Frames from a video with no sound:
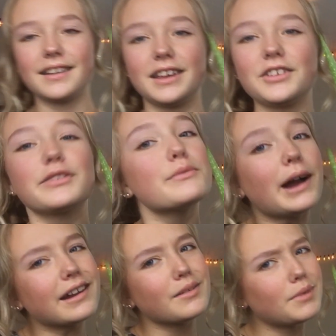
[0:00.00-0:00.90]
He just
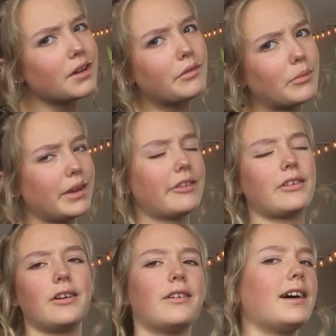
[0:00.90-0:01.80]
reminded me of a
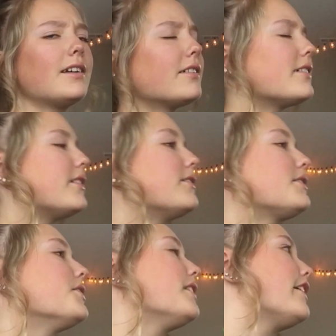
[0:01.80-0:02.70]
miso. I don't know.
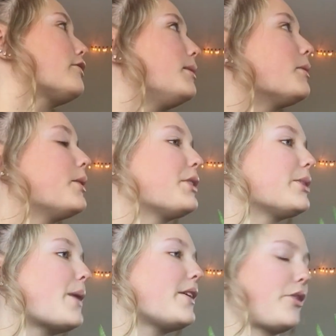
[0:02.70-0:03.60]
Don't ask me where I'm getting my